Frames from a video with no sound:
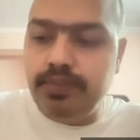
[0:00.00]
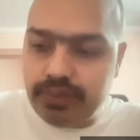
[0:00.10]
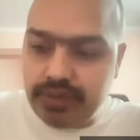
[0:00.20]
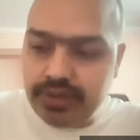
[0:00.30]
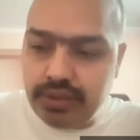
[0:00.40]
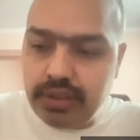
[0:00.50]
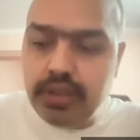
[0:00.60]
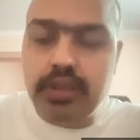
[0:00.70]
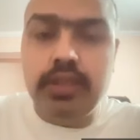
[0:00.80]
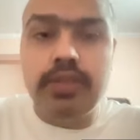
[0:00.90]

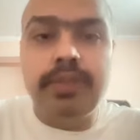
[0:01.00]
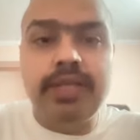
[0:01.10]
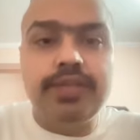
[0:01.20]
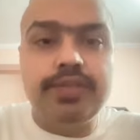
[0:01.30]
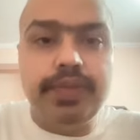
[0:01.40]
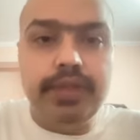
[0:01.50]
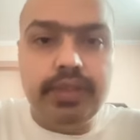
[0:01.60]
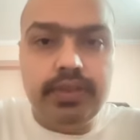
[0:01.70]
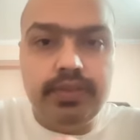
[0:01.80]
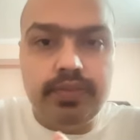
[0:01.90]
Surgical management
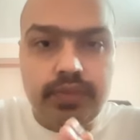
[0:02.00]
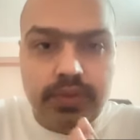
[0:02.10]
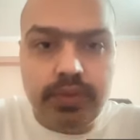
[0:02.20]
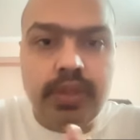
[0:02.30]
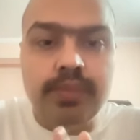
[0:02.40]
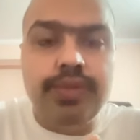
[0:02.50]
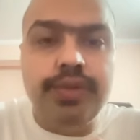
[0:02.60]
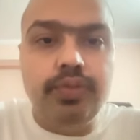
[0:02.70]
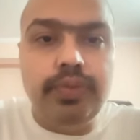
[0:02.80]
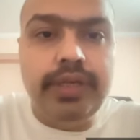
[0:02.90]
comes
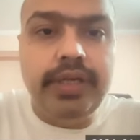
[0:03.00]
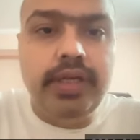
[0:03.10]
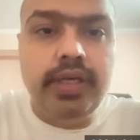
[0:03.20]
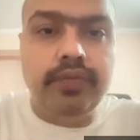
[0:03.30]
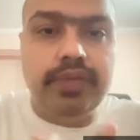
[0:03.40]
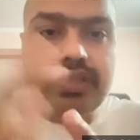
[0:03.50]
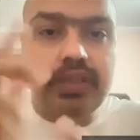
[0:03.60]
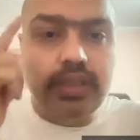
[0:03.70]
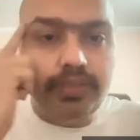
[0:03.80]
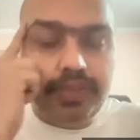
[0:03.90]
into play once
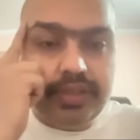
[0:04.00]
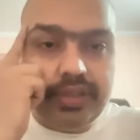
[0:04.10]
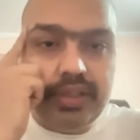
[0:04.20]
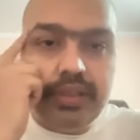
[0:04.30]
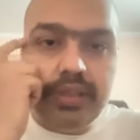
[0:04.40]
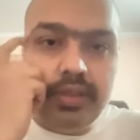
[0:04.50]
the patient,